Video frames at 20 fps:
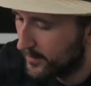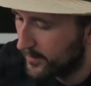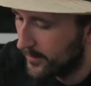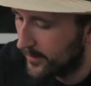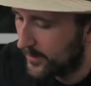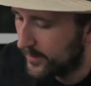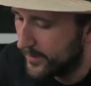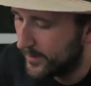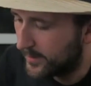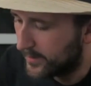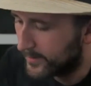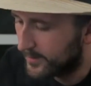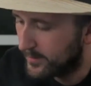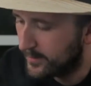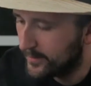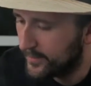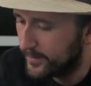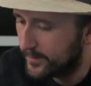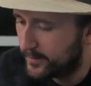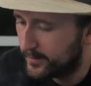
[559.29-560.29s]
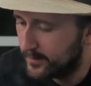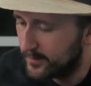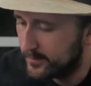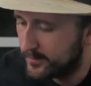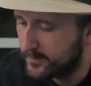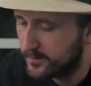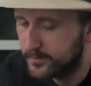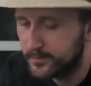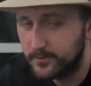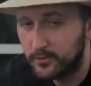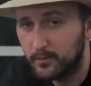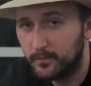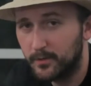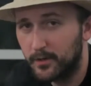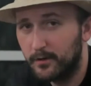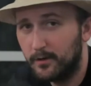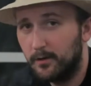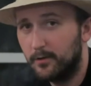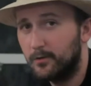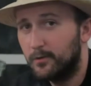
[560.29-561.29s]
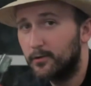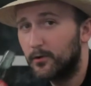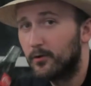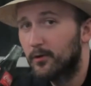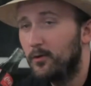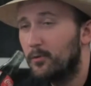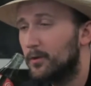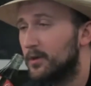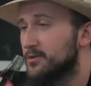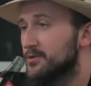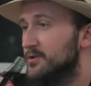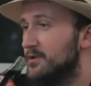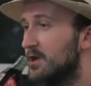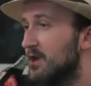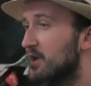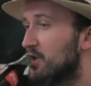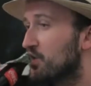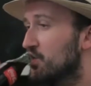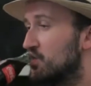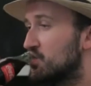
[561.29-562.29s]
And a little bit of Coca-Cola to wash it down.